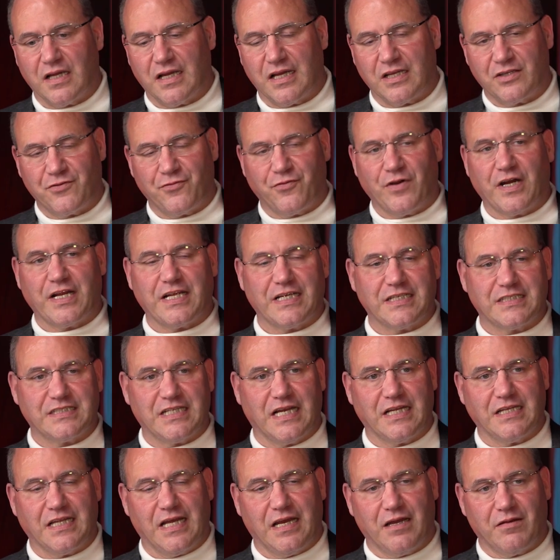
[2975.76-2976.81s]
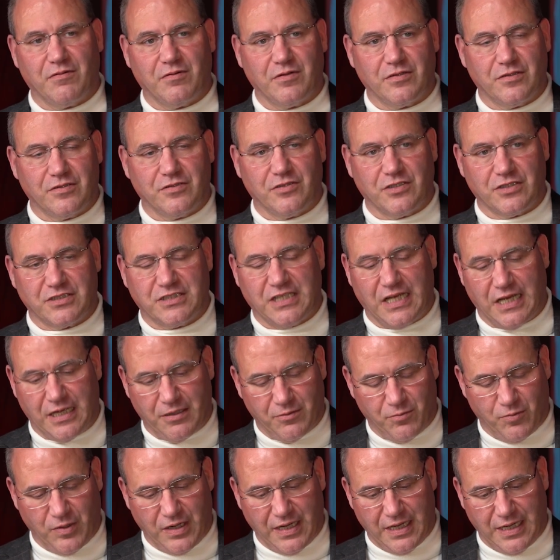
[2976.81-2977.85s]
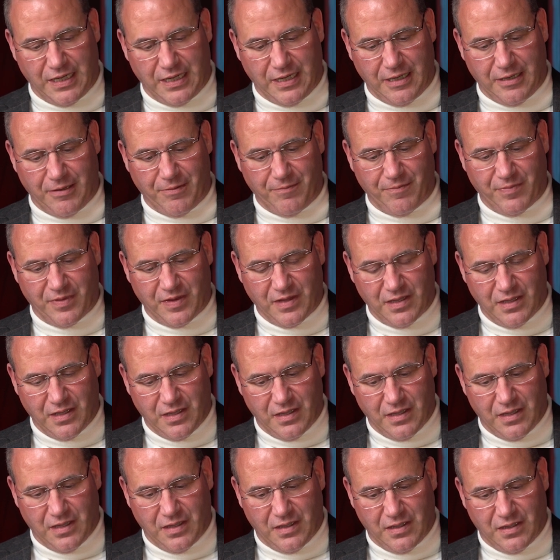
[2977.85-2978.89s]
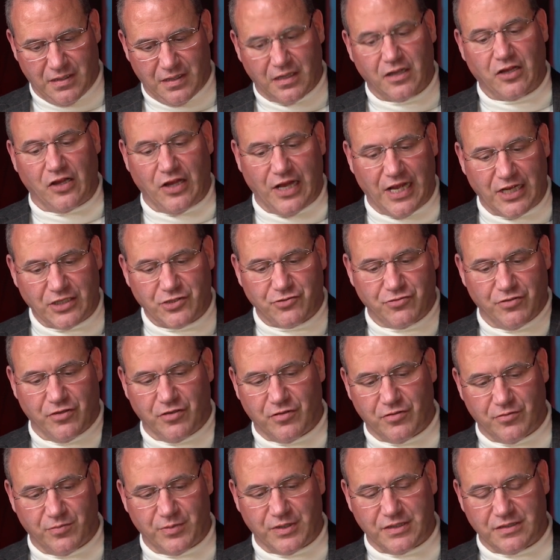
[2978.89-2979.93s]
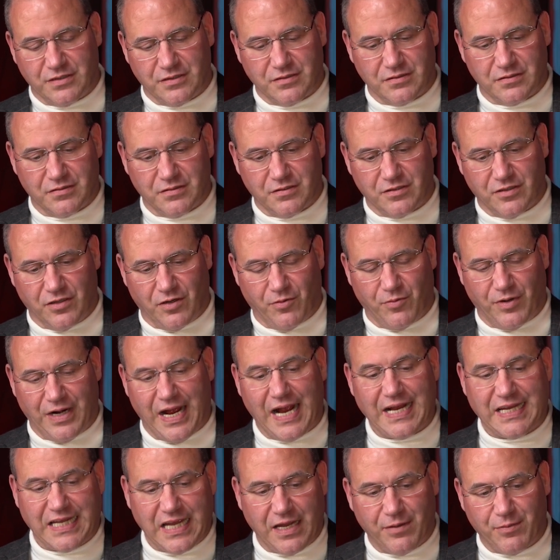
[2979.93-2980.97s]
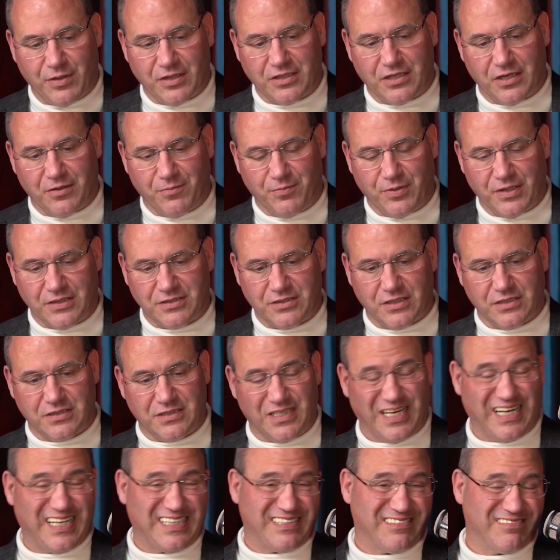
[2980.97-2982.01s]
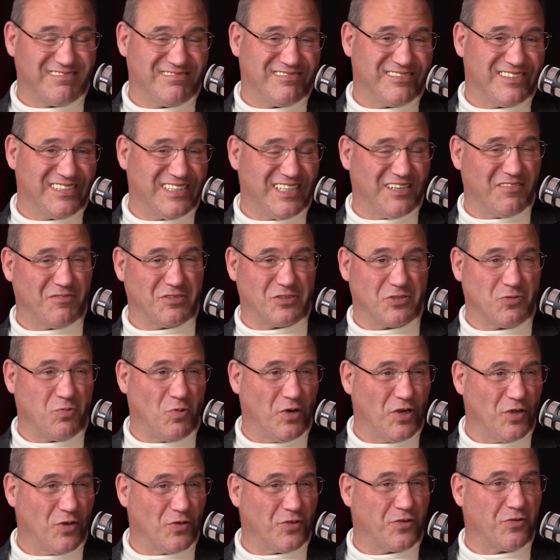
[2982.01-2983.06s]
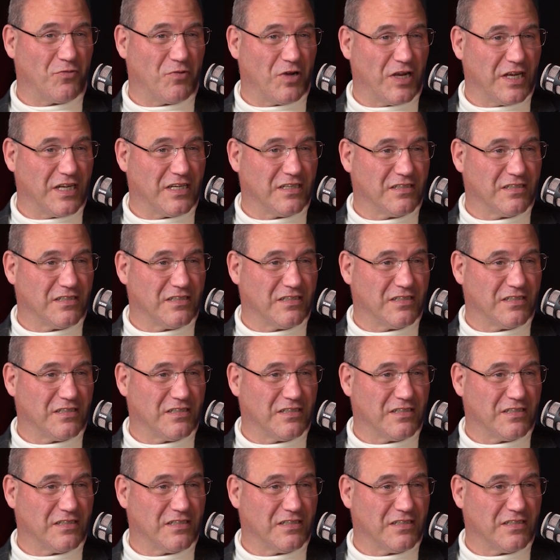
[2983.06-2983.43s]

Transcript: It's funny you said that, what you just said, where classroom and, when I came into the business, and I think it was 2003.